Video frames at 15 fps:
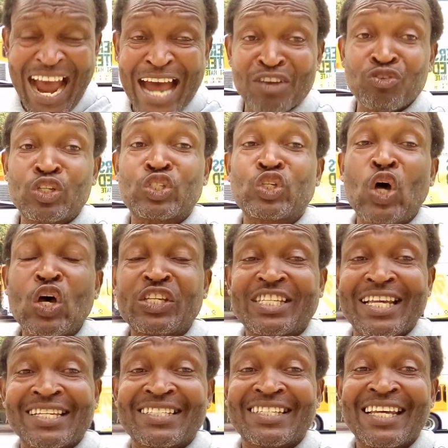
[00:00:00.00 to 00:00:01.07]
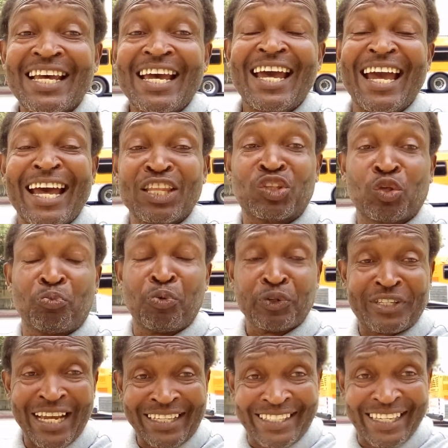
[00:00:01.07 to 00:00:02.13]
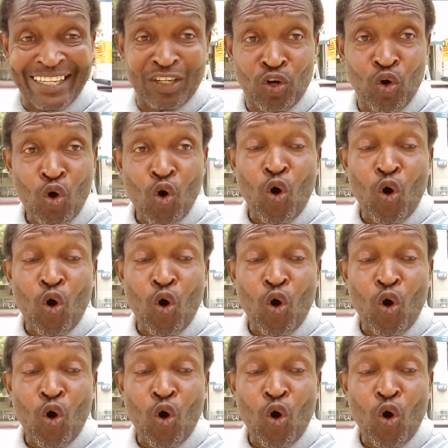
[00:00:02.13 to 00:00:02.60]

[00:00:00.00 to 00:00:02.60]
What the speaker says: and resources into protecting